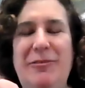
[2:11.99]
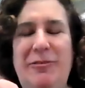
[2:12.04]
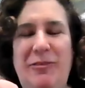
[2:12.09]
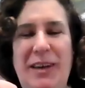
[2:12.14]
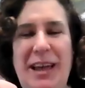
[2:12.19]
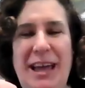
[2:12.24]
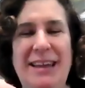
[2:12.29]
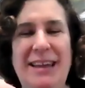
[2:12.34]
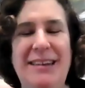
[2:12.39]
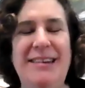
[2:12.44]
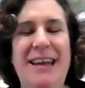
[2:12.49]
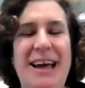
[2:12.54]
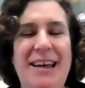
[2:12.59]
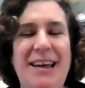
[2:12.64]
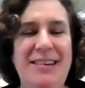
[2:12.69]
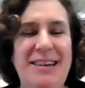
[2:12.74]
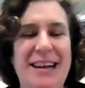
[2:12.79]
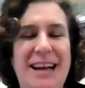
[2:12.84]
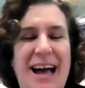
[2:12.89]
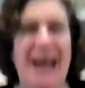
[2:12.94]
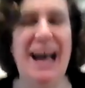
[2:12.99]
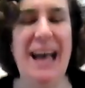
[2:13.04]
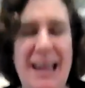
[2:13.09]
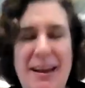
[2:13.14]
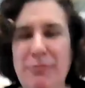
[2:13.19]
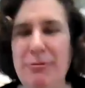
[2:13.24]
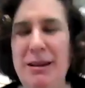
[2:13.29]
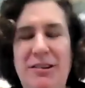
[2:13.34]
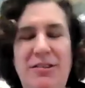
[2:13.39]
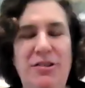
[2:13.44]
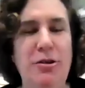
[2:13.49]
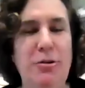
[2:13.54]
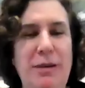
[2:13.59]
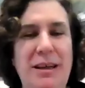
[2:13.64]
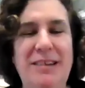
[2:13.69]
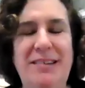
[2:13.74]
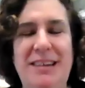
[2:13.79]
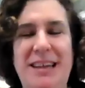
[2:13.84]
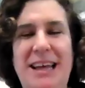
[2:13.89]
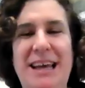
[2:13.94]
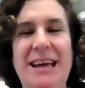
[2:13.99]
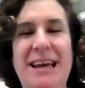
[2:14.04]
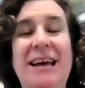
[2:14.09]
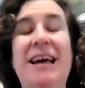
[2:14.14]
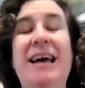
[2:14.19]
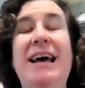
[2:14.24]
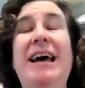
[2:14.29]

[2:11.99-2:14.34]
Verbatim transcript: Fantastic. I agree too, Izzy.